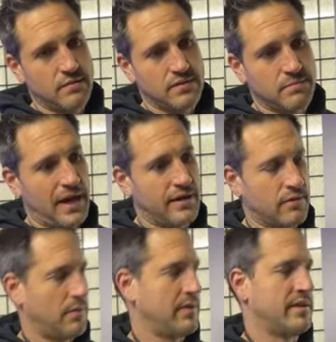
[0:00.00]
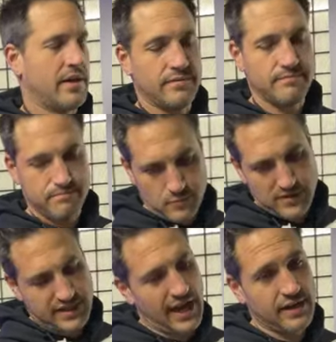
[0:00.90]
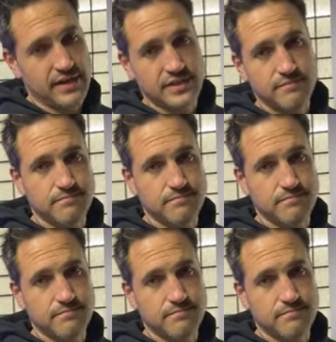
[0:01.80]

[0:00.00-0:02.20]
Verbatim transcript: with the bind or with the with the canvas.